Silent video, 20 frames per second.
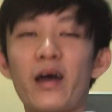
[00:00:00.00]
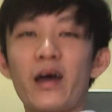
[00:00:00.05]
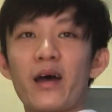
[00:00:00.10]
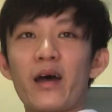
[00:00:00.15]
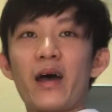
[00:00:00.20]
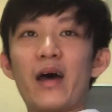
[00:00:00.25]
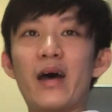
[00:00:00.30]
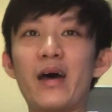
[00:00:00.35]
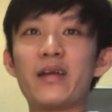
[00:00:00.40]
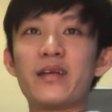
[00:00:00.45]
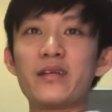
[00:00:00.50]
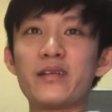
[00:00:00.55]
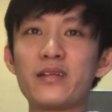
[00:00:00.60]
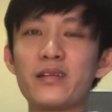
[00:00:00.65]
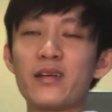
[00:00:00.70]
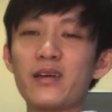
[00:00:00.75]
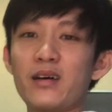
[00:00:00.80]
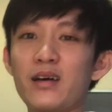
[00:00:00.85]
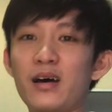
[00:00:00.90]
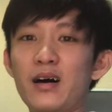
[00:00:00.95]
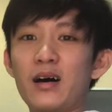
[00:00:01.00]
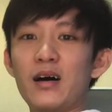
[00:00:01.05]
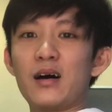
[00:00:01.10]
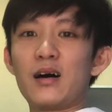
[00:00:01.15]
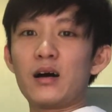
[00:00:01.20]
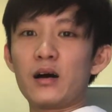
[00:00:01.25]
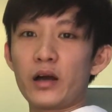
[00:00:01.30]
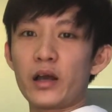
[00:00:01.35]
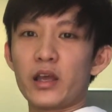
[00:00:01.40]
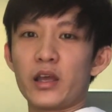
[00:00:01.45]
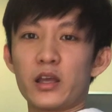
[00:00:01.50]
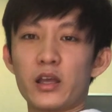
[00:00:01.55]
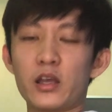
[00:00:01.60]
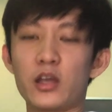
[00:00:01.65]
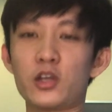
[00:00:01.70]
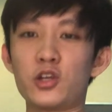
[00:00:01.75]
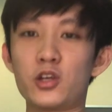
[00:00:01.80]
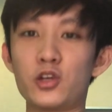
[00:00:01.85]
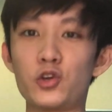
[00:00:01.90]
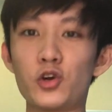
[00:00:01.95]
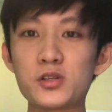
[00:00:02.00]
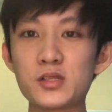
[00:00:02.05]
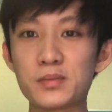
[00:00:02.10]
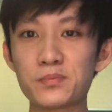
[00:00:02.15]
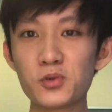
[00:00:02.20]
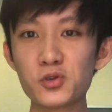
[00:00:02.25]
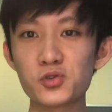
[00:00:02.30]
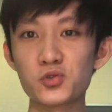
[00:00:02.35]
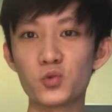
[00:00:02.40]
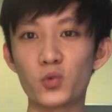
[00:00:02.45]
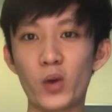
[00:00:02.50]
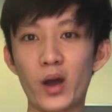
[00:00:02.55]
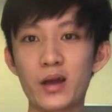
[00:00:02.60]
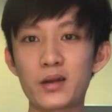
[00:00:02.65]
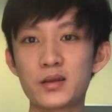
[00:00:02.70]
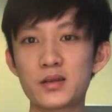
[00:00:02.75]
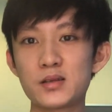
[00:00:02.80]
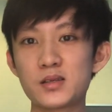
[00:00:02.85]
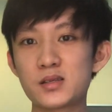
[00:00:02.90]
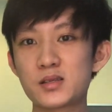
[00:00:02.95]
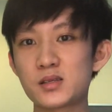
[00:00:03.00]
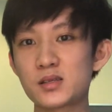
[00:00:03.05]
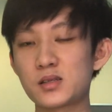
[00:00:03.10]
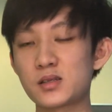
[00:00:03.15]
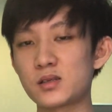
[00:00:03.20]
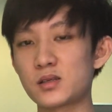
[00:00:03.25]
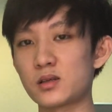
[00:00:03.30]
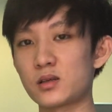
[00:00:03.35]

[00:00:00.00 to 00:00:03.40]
And you're supposed to wear this.